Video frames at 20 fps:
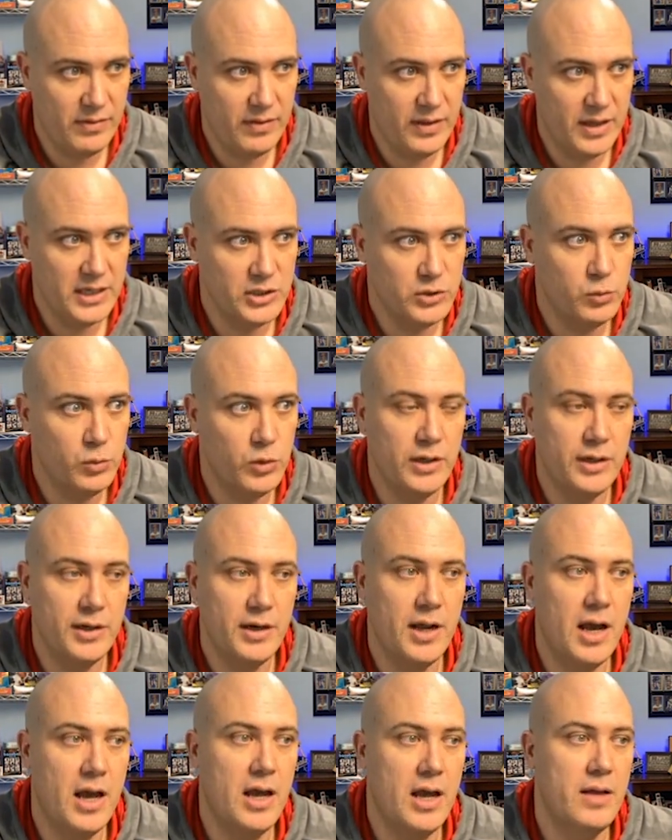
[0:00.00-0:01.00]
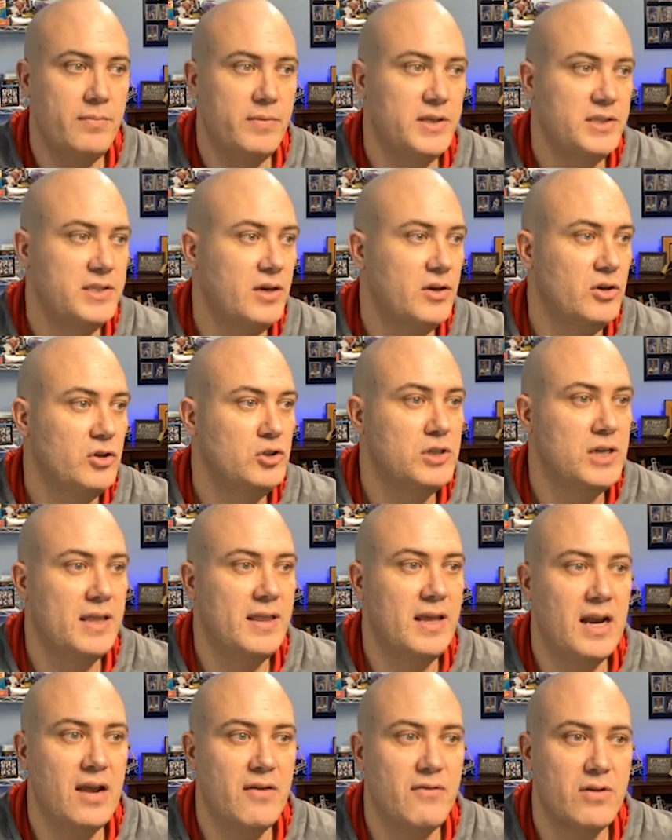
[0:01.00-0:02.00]
This one, the seller said
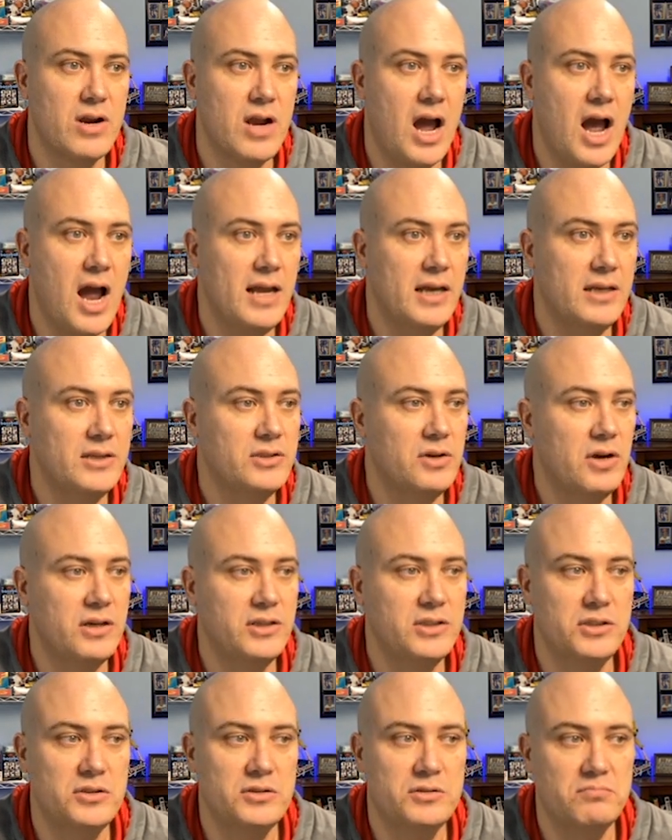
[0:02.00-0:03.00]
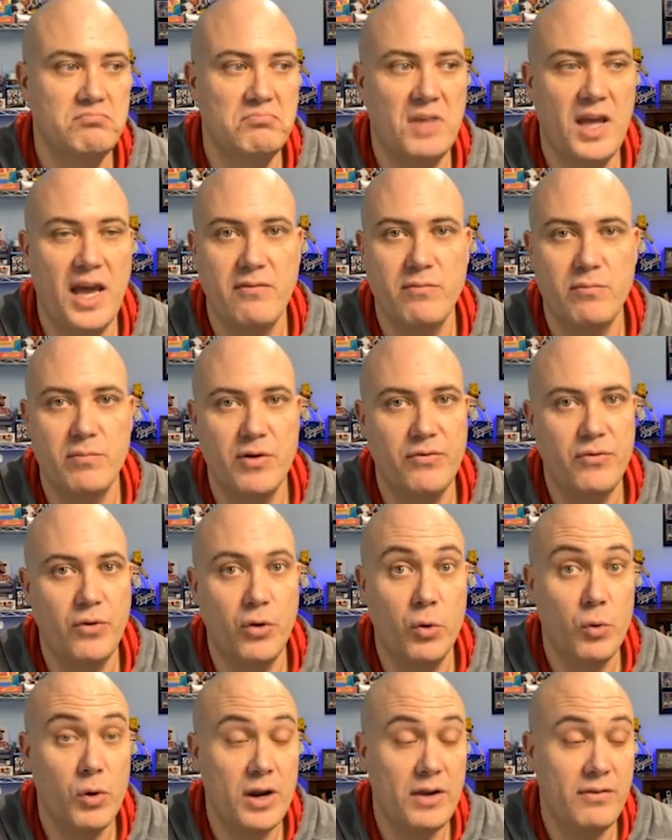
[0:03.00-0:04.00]
they never got it, so I just gave them a
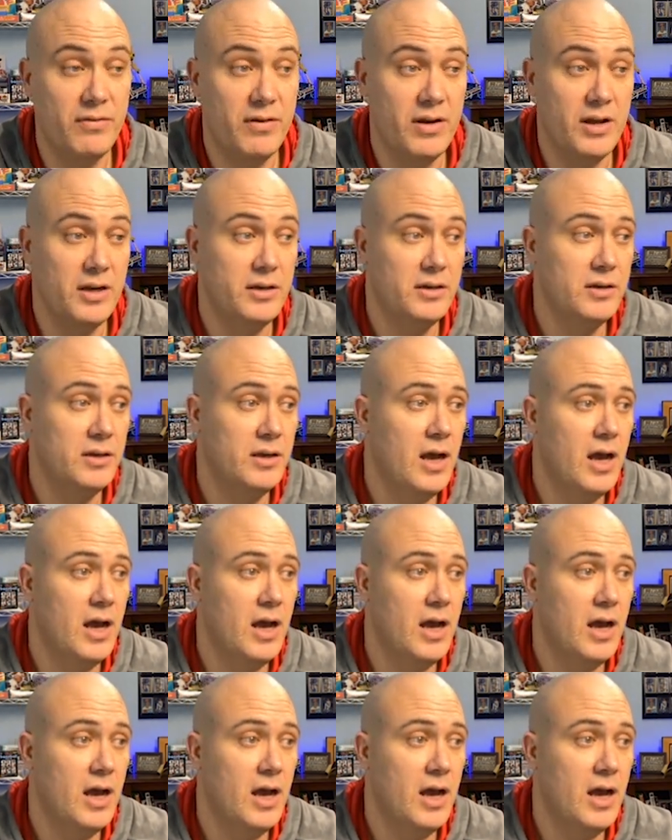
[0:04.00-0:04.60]
full refund.